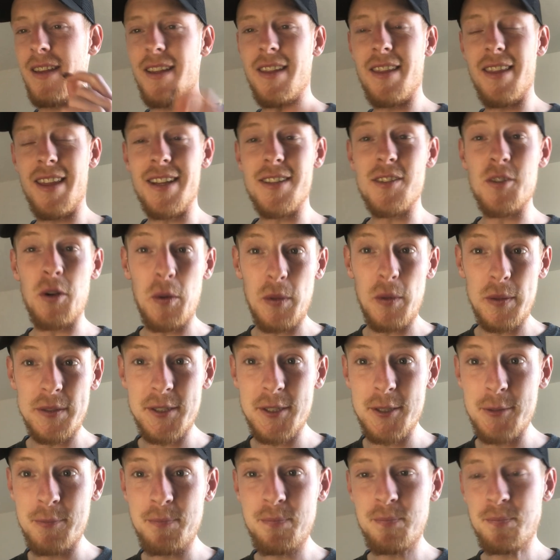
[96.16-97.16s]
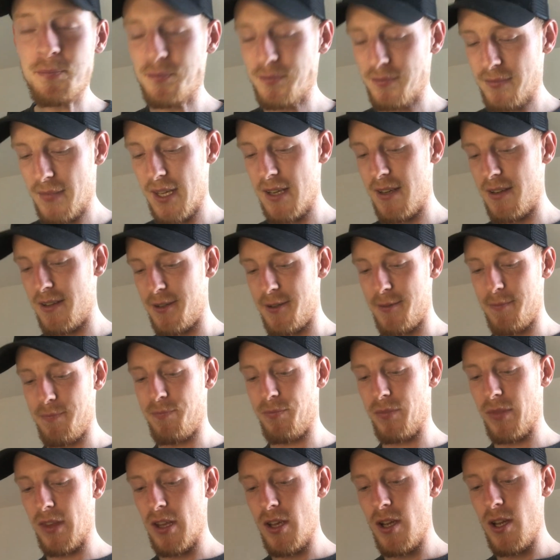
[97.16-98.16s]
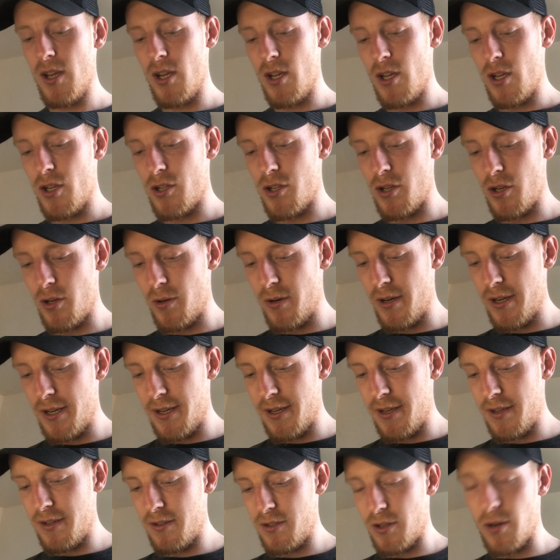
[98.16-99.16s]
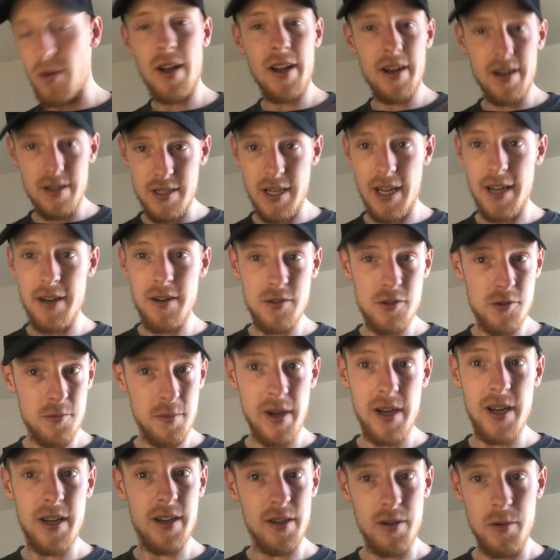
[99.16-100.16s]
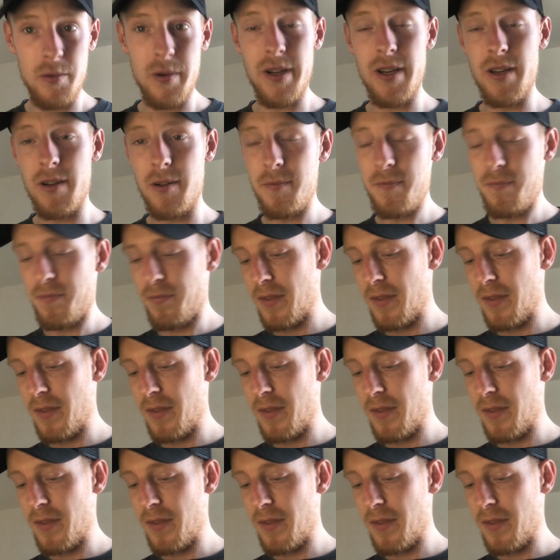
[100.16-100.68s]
that's awesome. So I decided to make a new video,